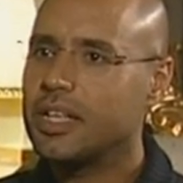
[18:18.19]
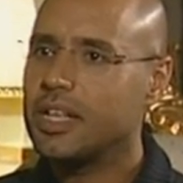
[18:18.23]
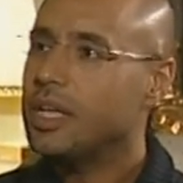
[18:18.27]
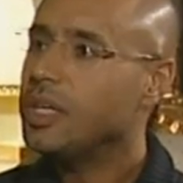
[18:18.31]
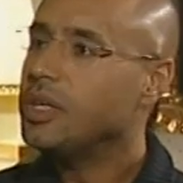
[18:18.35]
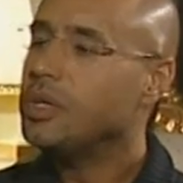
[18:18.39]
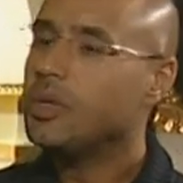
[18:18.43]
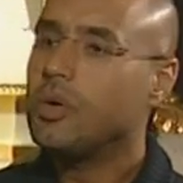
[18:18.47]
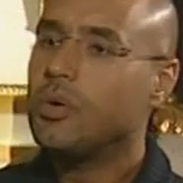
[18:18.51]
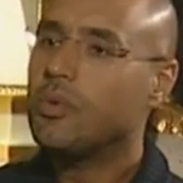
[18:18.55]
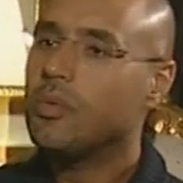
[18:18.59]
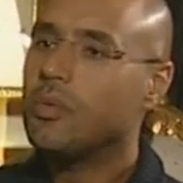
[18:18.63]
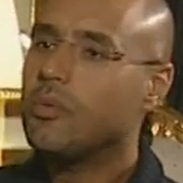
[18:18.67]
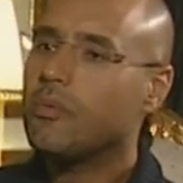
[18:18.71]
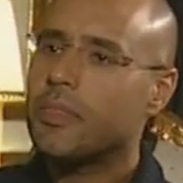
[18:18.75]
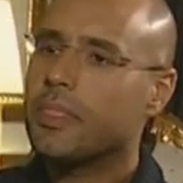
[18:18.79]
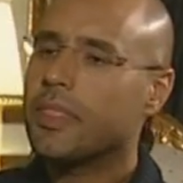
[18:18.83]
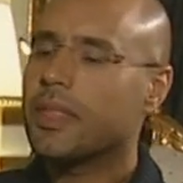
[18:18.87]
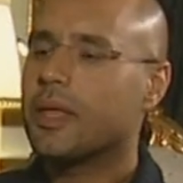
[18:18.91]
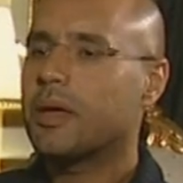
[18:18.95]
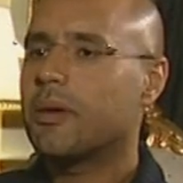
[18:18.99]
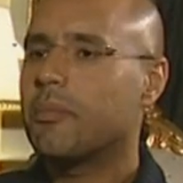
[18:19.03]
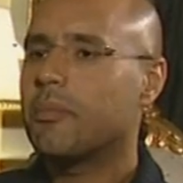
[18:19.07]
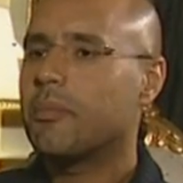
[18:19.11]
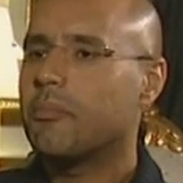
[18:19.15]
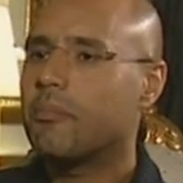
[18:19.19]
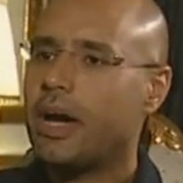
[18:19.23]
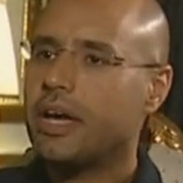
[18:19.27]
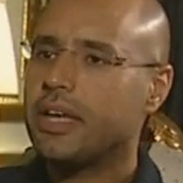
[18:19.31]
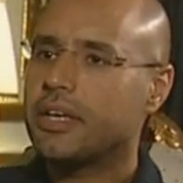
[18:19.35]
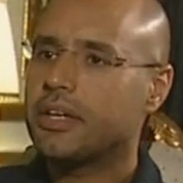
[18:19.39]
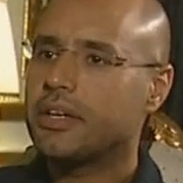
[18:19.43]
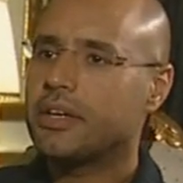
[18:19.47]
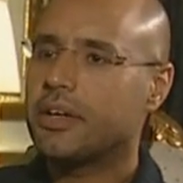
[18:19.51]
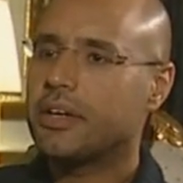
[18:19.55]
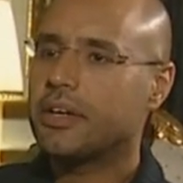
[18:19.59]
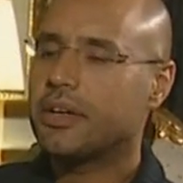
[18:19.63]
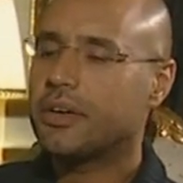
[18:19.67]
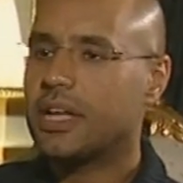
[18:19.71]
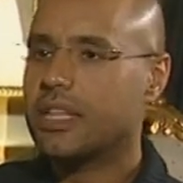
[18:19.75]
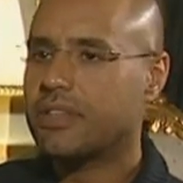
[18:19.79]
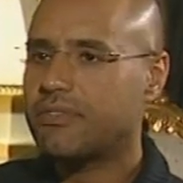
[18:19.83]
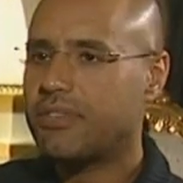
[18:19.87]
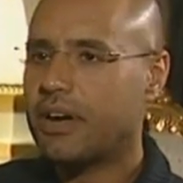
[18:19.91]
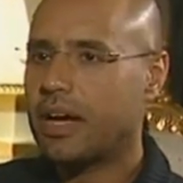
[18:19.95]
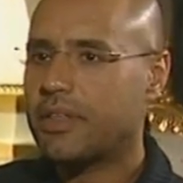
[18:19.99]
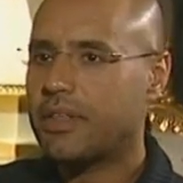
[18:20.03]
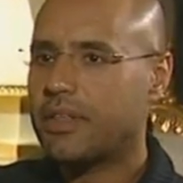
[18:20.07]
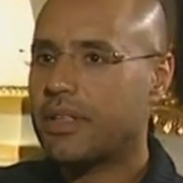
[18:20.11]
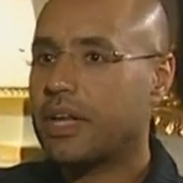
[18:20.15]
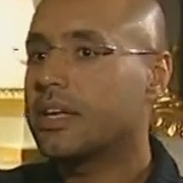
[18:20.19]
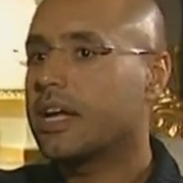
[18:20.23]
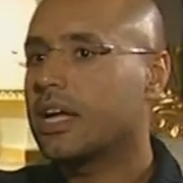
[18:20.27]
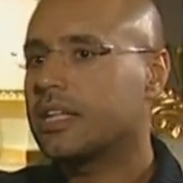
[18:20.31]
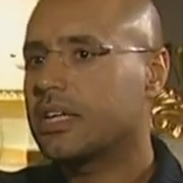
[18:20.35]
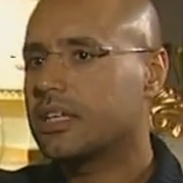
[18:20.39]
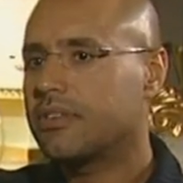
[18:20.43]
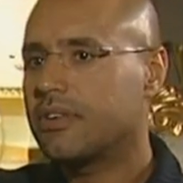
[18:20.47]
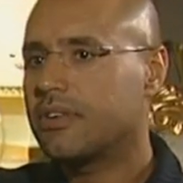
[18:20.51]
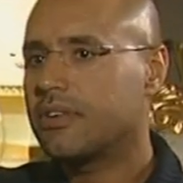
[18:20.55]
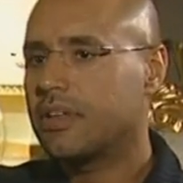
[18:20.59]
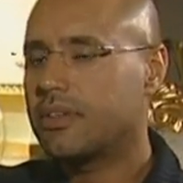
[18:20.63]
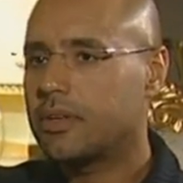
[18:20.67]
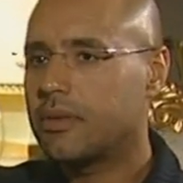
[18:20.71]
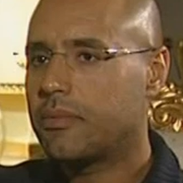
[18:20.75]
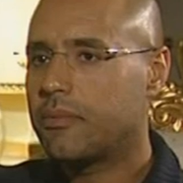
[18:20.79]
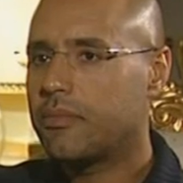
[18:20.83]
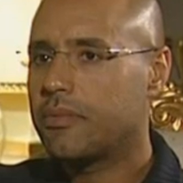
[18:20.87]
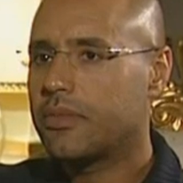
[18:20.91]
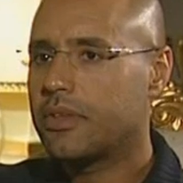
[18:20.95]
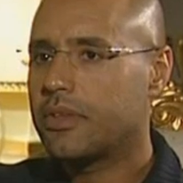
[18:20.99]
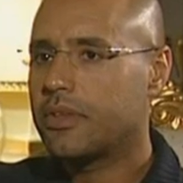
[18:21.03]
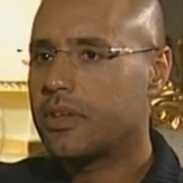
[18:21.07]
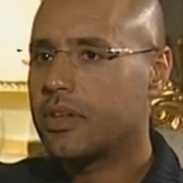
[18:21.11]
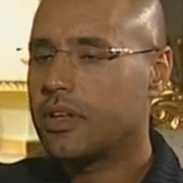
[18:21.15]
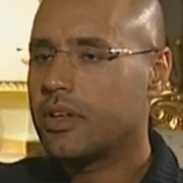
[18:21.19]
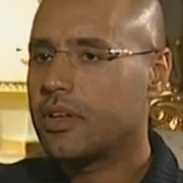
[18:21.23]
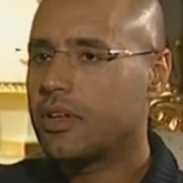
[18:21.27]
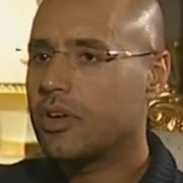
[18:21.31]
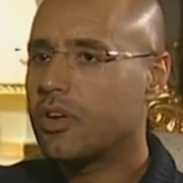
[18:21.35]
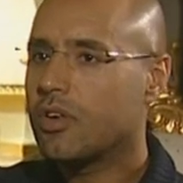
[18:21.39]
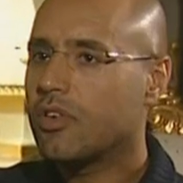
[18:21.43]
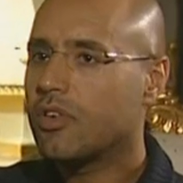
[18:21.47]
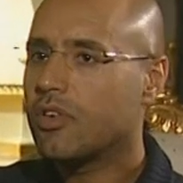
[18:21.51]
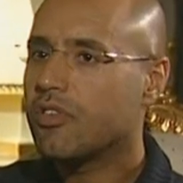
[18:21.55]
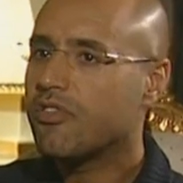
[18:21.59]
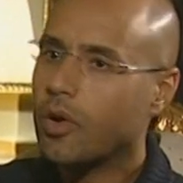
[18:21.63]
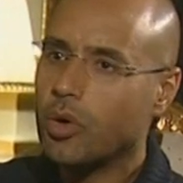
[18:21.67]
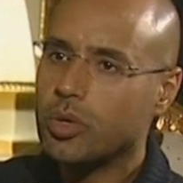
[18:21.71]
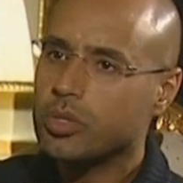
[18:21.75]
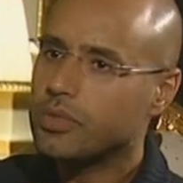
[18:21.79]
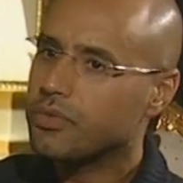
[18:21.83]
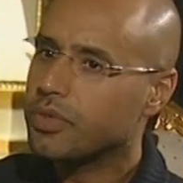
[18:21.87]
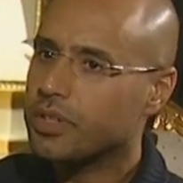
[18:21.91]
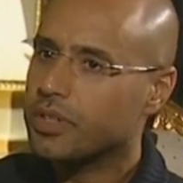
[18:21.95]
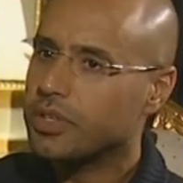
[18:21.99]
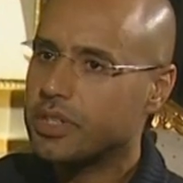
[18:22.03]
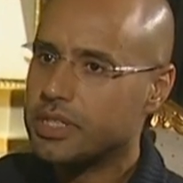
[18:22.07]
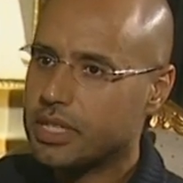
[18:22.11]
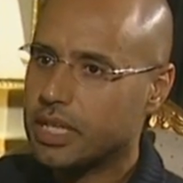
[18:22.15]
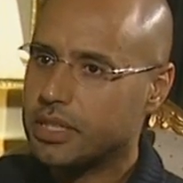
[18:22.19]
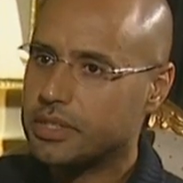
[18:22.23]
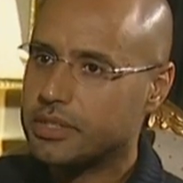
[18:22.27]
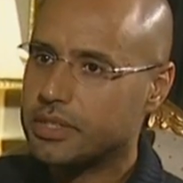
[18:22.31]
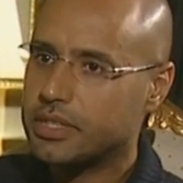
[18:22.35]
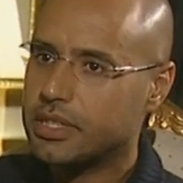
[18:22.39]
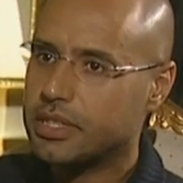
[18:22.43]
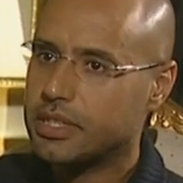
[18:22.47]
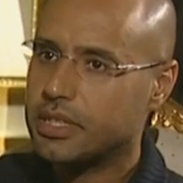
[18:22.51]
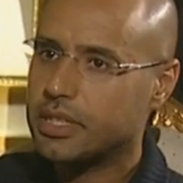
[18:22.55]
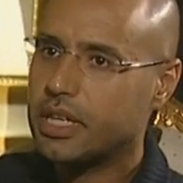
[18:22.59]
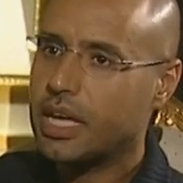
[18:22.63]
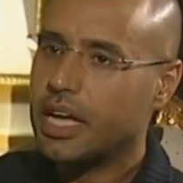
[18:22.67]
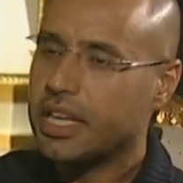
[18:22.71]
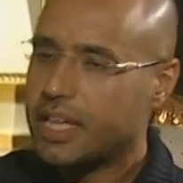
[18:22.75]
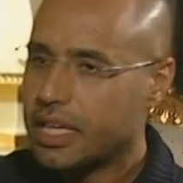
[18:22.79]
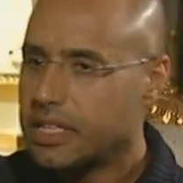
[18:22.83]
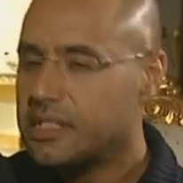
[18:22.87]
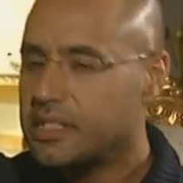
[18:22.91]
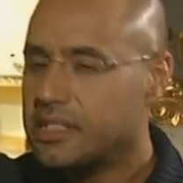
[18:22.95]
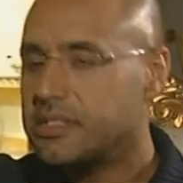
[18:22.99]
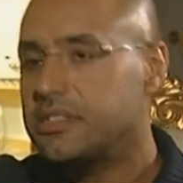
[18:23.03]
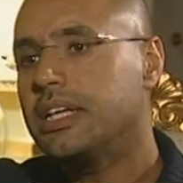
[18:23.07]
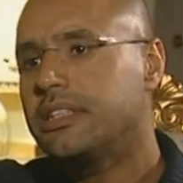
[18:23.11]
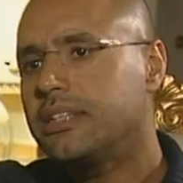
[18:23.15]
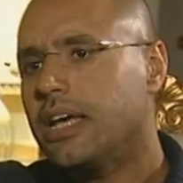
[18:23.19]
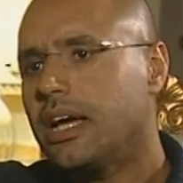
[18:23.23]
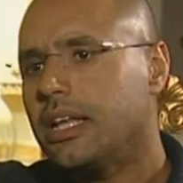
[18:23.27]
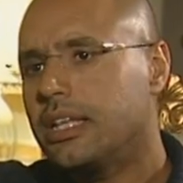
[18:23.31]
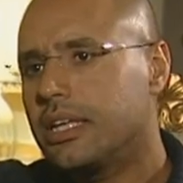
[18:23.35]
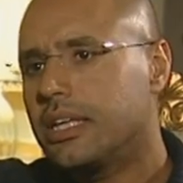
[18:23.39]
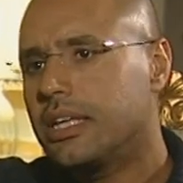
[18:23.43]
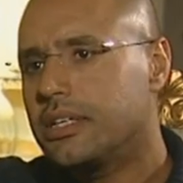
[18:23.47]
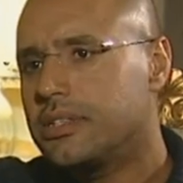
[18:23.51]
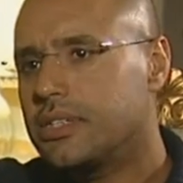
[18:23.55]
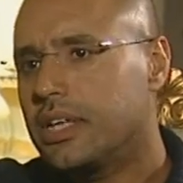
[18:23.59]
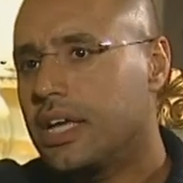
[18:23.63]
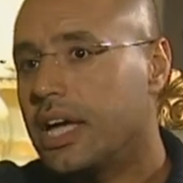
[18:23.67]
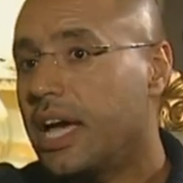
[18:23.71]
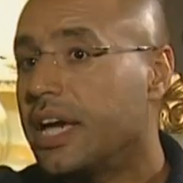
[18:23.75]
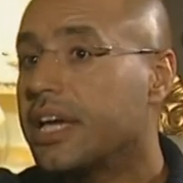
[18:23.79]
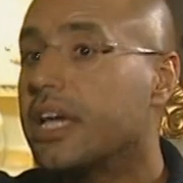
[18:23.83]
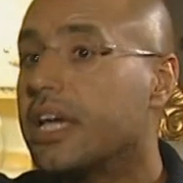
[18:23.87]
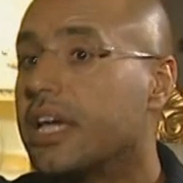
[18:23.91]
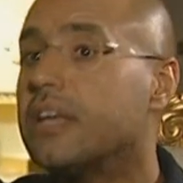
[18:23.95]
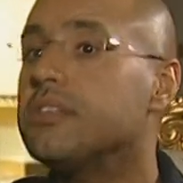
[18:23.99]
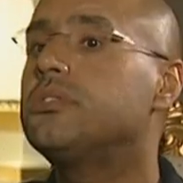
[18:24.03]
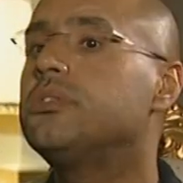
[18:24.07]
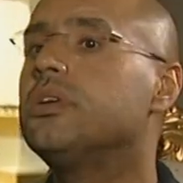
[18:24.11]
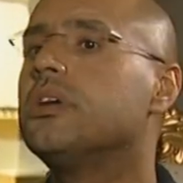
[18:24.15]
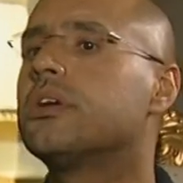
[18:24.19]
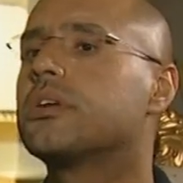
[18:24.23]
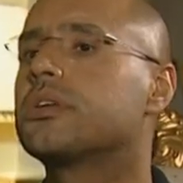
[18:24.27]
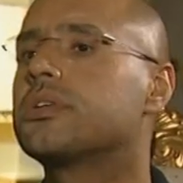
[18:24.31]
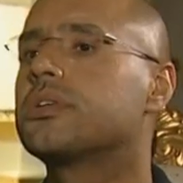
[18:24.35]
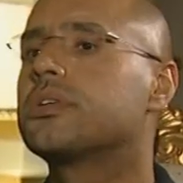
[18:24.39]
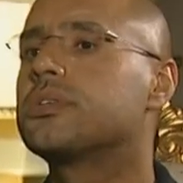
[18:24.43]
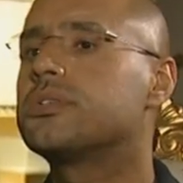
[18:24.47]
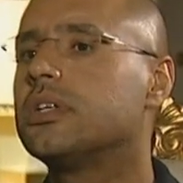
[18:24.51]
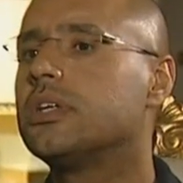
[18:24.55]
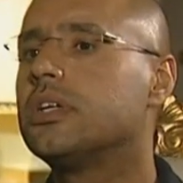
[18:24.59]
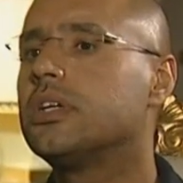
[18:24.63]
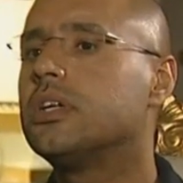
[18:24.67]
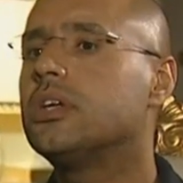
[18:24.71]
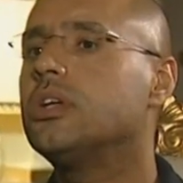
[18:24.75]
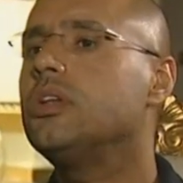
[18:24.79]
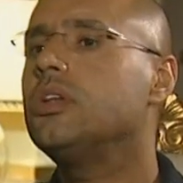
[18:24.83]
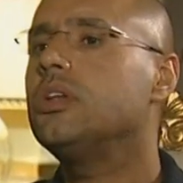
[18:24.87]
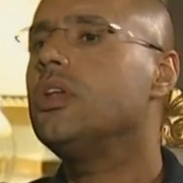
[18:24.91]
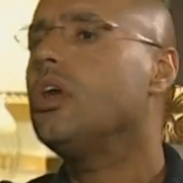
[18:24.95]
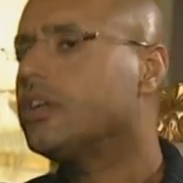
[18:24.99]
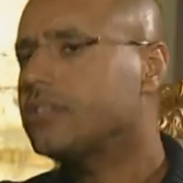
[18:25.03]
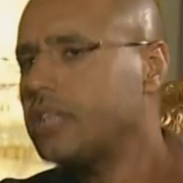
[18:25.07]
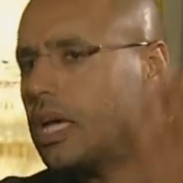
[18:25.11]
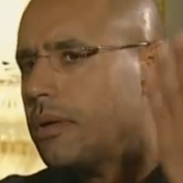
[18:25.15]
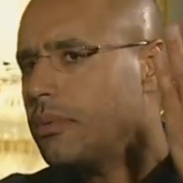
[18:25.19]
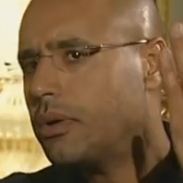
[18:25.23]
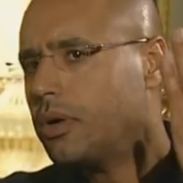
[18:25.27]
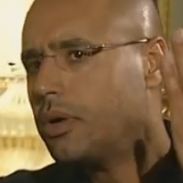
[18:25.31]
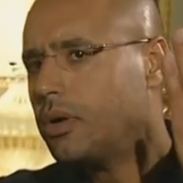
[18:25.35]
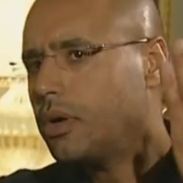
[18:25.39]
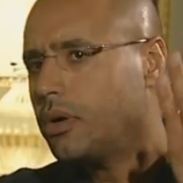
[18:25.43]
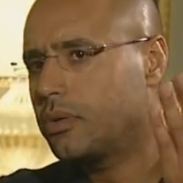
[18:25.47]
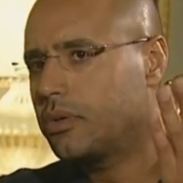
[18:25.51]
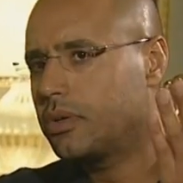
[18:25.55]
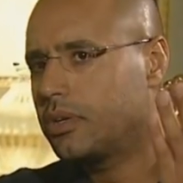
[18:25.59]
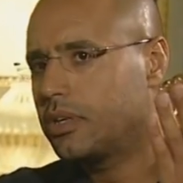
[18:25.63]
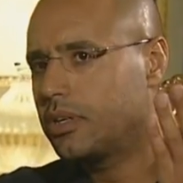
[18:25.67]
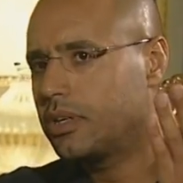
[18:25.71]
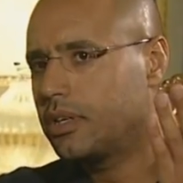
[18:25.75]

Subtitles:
You know, my grandfather and grandfather fought for this country against the Italians, against the Turks, long time ago.